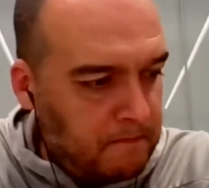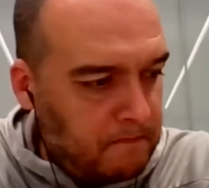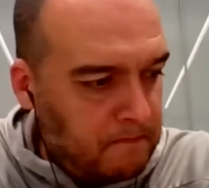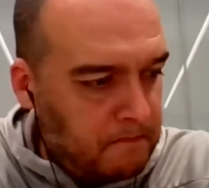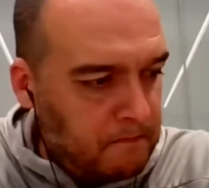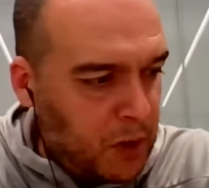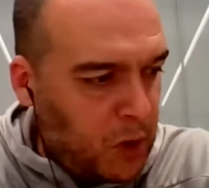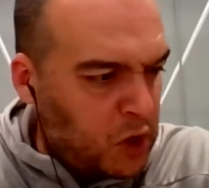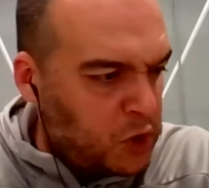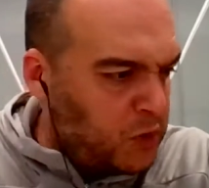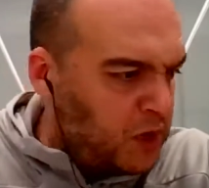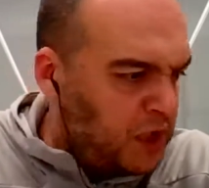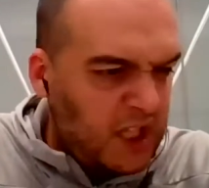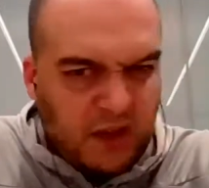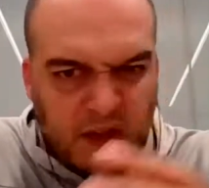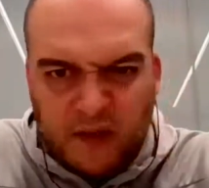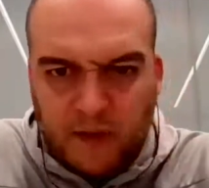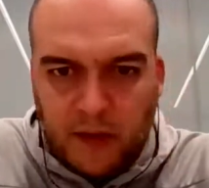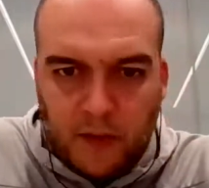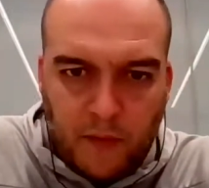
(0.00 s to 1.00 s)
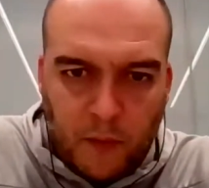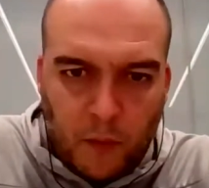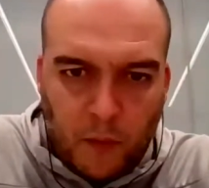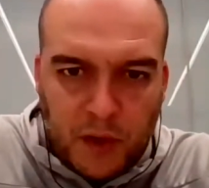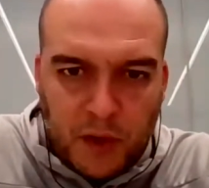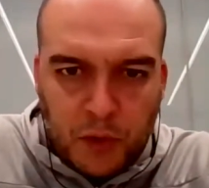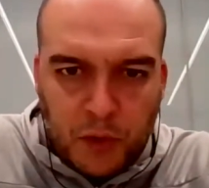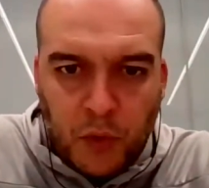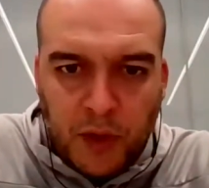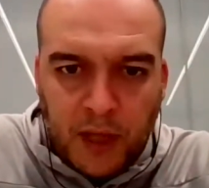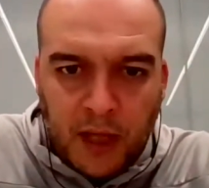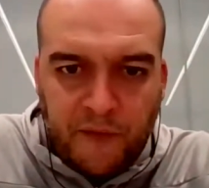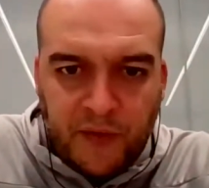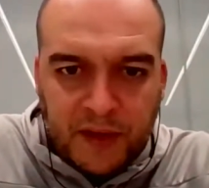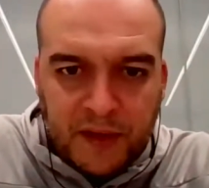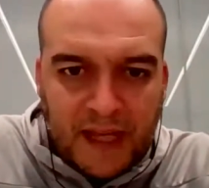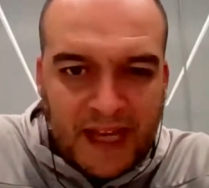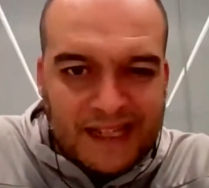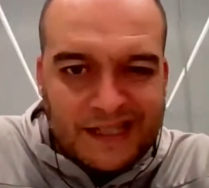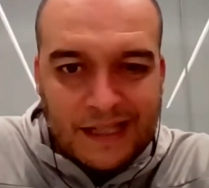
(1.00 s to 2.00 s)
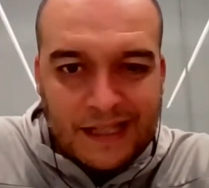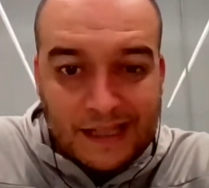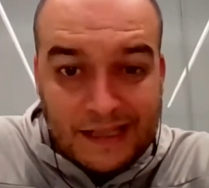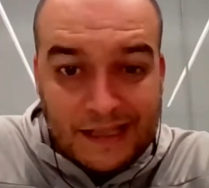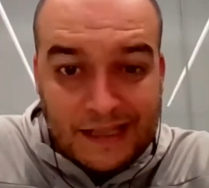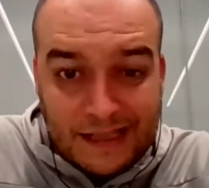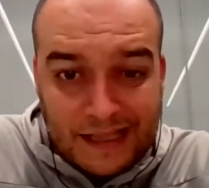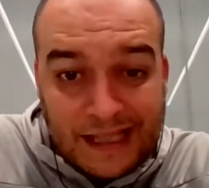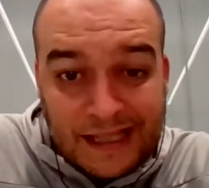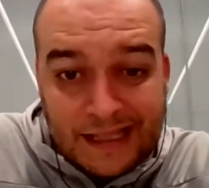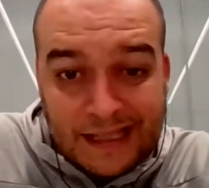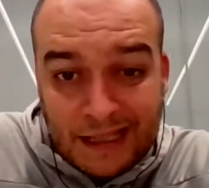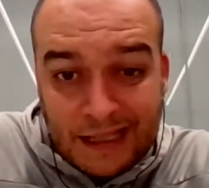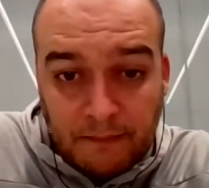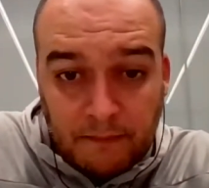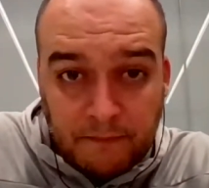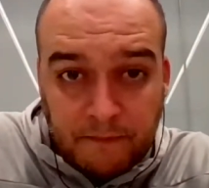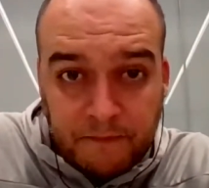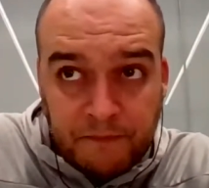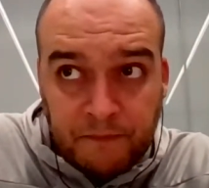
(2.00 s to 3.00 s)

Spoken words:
because we're doing a fantastic season,